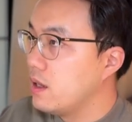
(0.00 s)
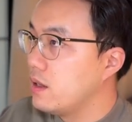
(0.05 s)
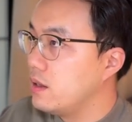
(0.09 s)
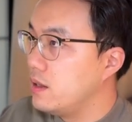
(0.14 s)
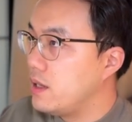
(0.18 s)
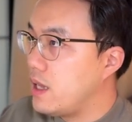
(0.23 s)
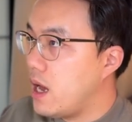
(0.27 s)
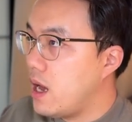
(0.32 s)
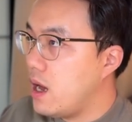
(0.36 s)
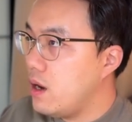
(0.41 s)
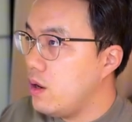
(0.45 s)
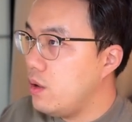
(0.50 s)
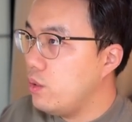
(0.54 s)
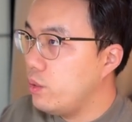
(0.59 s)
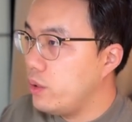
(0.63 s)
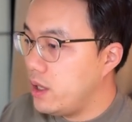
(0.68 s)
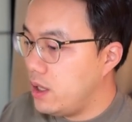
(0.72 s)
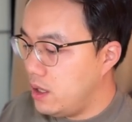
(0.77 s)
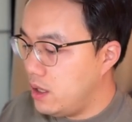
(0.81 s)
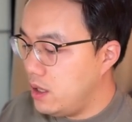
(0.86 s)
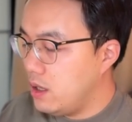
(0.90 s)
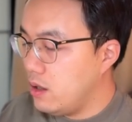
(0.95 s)
Now
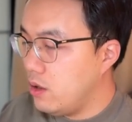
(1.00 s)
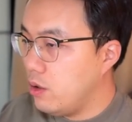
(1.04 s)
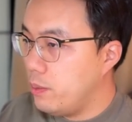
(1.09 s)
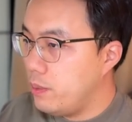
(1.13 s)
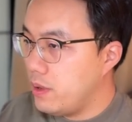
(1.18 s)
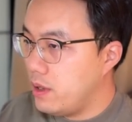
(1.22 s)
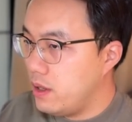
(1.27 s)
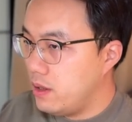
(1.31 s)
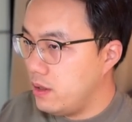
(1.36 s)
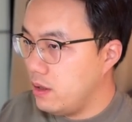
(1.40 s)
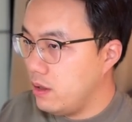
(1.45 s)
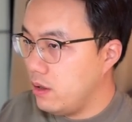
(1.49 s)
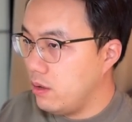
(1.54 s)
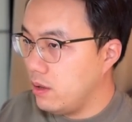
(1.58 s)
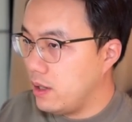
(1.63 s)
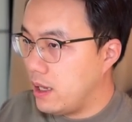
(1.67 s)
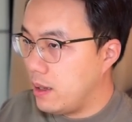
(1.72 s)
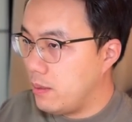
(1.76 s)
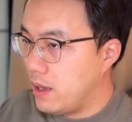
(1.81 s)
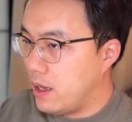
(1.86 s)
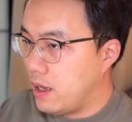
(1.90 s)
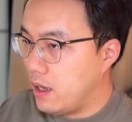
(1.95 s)
we open
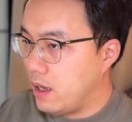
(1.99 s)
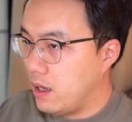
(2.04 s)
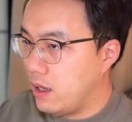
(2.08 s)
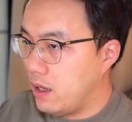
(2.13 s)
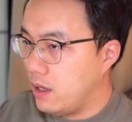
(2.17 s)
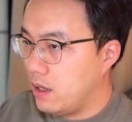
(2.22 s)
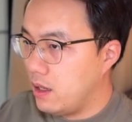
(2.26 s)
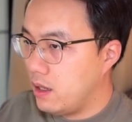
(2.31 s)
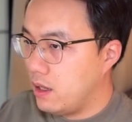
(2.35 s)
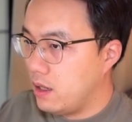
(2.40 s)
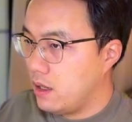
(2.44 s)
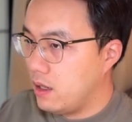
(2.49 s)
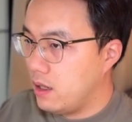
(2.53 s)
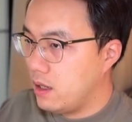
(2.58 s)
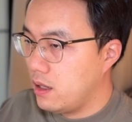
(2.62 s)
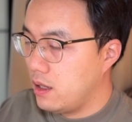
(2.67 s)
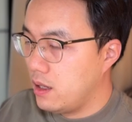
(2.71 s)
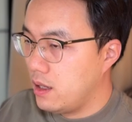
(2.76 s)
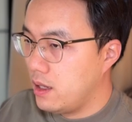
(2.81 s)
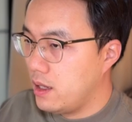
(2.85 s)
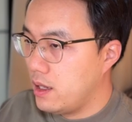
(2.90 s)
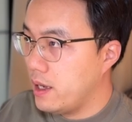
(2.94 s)
Ollama
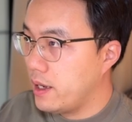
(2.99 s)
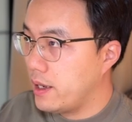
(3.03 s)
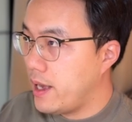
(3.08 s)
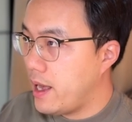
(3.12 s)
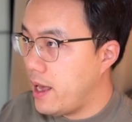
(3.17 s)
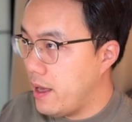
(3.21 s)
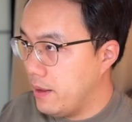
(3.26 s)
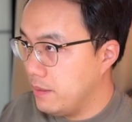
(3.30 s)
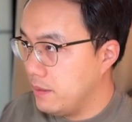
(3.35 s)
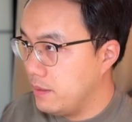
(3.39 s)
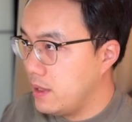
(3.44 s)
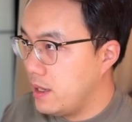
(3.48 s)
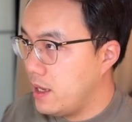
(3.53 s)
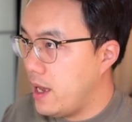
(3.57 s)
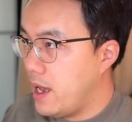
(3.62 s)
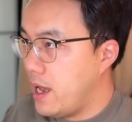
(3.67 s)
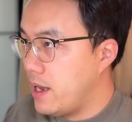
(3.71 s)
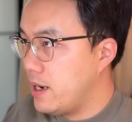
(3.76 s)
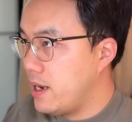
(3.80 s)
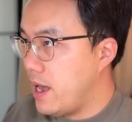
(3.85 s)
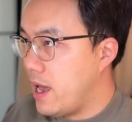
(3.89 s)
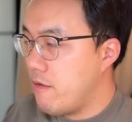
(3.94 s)
again,
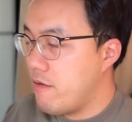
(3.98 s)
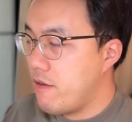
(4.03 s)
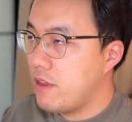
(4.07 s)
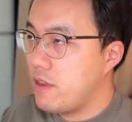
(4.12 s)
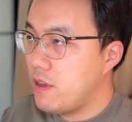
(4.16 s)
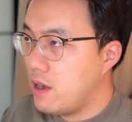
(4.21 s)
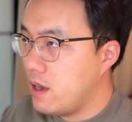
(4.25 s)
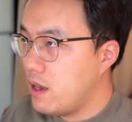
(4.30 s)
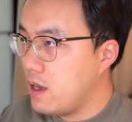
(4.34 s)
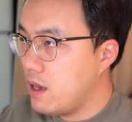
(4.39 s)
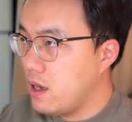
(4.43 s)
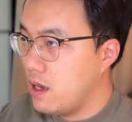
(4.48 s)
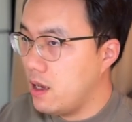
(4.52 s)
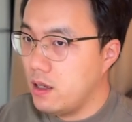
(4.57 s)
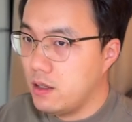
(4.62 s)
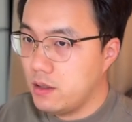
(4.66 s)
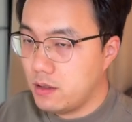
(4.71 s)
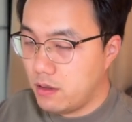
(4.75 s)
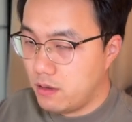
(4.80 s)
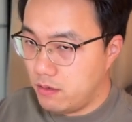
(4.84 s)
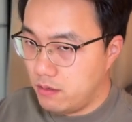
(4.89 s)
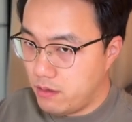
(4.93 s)
and everything
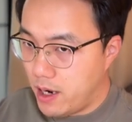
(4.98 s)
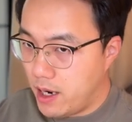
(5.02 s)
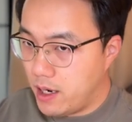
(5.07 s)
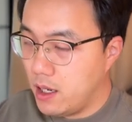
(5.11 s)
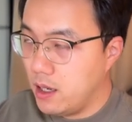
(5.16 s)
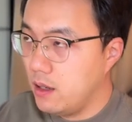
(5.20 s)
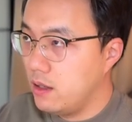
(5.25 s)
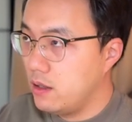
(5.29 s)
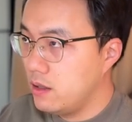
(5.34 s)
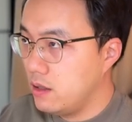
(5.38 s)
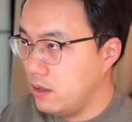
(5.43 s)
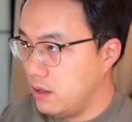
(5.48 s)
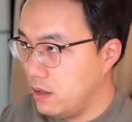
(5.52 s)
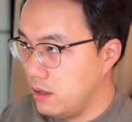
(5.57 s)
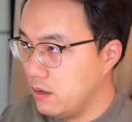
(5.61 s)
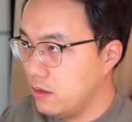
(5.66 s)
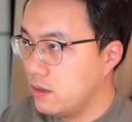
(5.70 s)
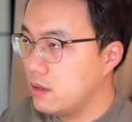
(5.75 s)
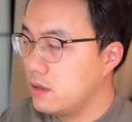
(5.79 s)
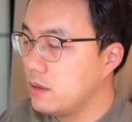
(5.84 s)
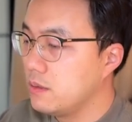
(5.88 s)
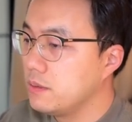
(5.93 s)
is ready to
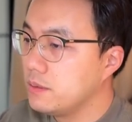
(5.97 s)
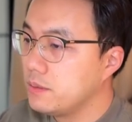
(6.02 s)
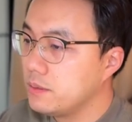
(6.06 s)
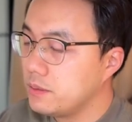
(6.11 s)
use.